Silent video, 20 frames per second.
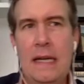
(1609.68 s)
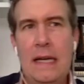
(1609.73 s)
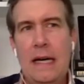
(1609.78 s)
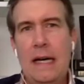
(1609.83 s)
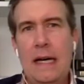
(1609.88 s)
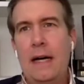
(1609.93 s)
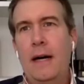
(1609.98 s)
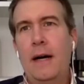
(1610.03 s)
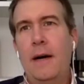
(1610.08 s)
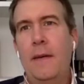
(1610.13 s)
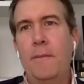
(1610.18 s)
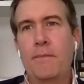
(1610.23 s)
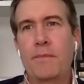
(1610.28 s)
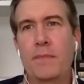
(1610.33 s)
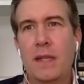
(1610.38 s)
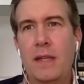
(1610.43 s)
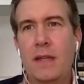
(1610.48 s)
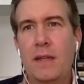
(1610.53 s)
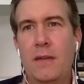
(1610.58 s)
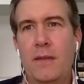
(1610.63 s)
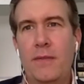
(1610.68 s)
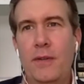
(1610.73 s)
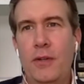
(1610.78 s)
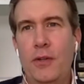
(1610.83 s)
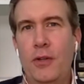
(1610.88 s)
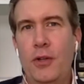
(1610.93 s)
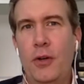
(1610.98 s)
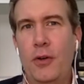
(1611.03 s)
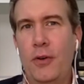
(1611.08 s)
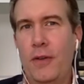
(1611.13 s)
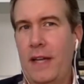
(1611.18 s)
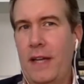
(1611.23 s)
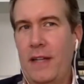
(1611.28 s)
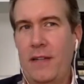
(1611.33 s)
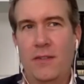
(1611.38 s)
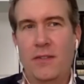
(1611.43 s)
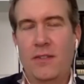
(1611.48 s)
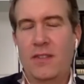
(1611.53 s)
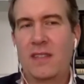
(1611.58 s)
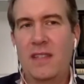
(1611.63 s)
You know, if you Google that,
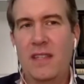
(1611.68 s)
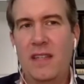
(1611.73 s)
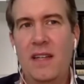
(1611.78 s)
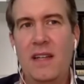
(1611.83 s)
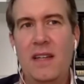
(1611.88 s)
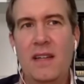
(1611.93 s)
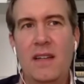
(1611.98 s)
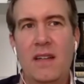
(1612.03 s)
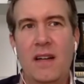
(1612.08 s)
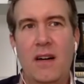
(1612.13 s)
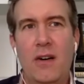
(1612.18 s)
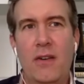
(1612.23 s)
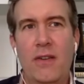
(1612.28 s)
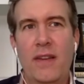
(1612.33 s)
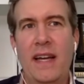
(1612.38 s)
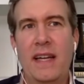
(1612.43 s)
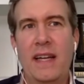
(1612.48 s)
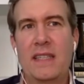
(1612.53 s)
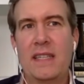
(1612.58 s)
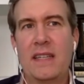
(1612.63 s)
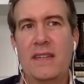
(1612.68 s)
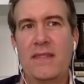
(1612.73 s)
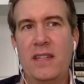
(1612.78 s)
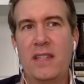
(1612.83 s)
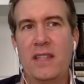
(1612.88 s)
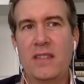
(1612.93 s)
you'll just see all that activity.